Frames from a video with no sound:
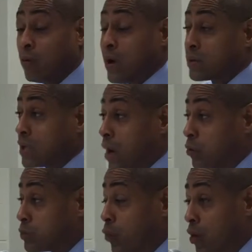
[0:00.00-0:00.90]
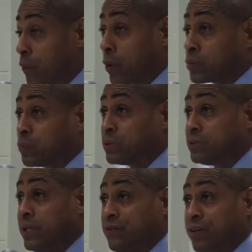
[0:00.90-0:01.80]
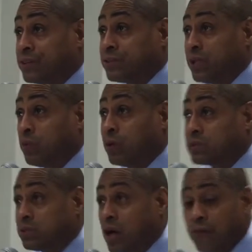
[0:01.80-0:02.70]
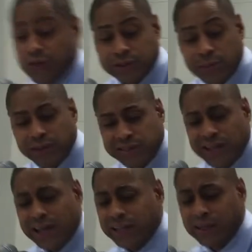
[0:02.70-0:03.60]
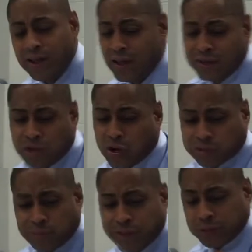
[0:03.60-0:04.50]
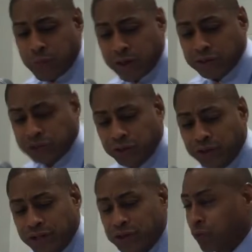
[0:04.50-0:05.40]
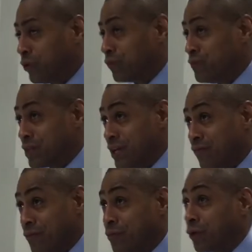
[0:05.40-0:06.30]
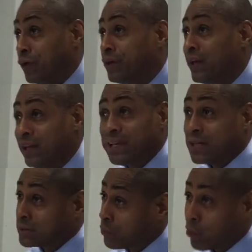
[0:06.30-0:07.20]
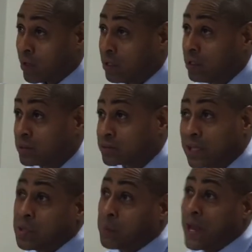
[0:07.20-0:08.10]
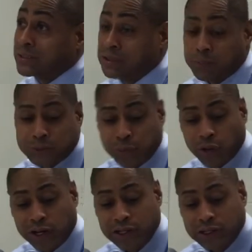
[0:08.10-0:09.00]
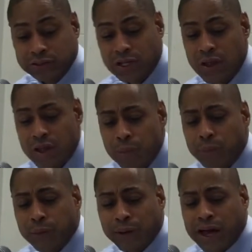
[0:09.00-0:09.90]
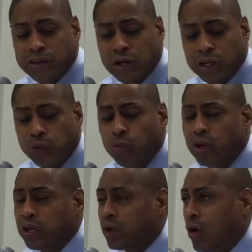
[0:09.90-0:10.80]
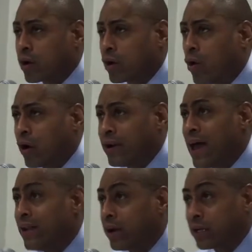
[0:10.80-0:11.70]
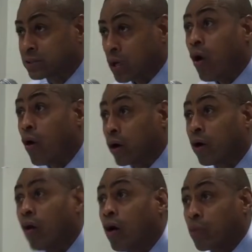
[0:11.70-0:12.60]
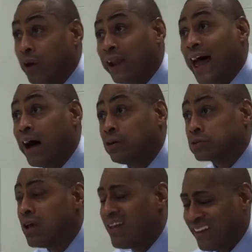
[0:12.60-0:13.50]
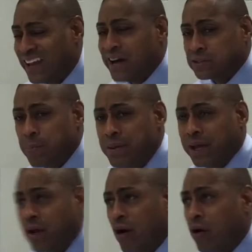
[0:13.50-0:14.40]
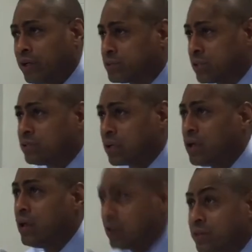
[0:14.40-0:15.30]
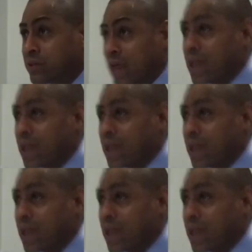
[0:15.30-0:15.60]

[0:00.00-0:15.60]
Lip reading: Well, I was more impressed with his defense than it was his offense. I mean, tonight, Darryl's a much better shooter than 3 from 10 from 3, and he got some great looks, and he passed up some great looks. But I thought he really guarded hard down there against a hard guard with Lyles. Lyles is a big guard. He's a